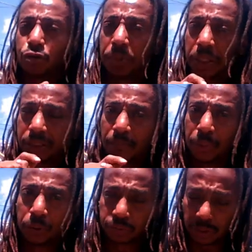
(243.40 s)
because it bolts
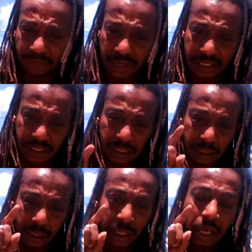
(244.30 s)
really fast in the
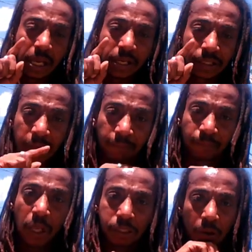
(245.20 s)
sun.
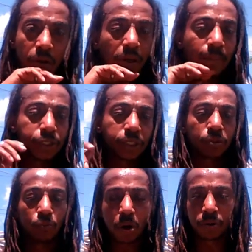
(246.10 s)
So let me just
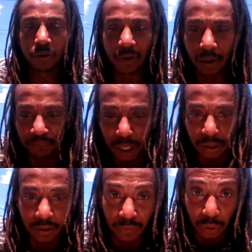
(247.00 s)
walk you around and give
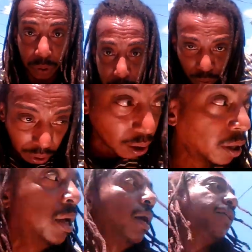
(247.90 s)
you a little tour of